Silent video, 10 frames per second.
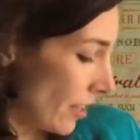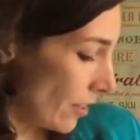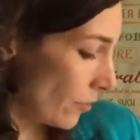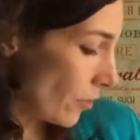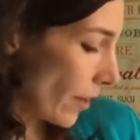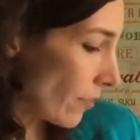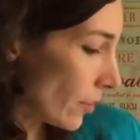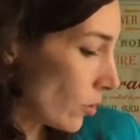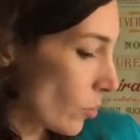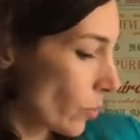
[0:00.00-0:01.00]
If you have a
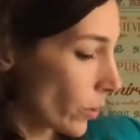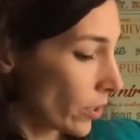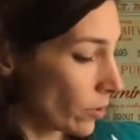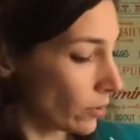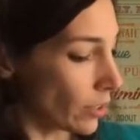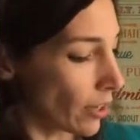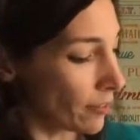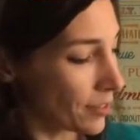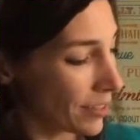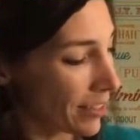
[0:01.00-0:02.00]
little boy who
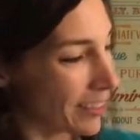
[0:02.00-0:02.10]
loves